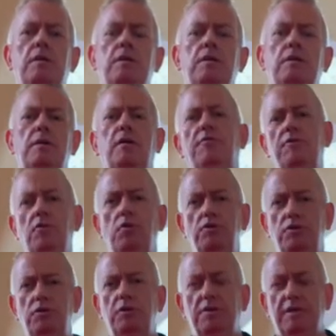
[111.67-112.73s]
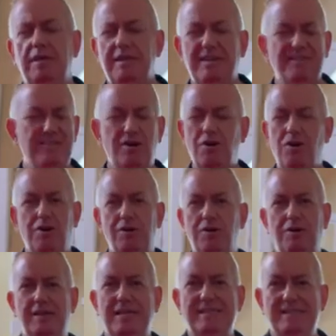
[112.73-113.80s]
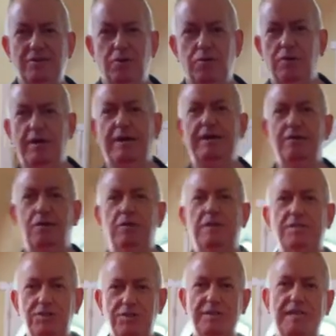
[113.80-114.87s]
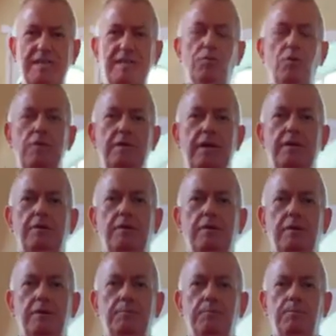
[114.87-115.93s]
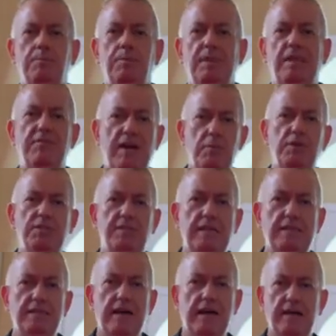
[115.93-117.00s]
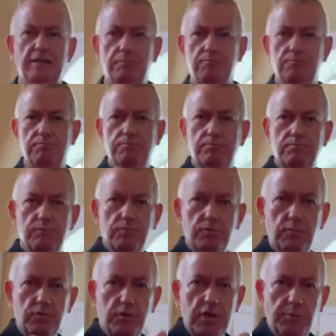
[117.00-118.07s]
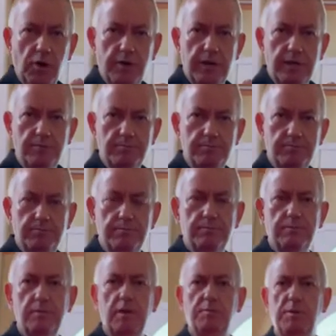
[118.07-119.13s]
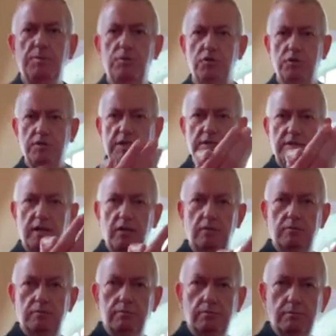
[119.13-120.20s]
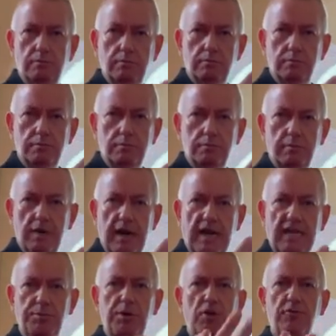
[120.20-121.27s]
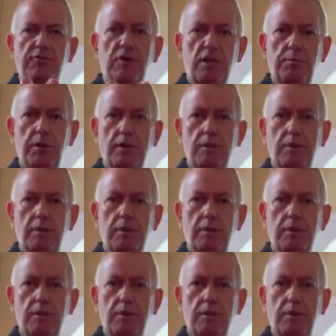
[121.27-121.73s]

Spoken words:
Now for those of you who are thinking, no, that's not right. No, he's just saying, come on then. If I was saying that, come on then, it'd be Bruce Lee style. My hand would be out in front of me.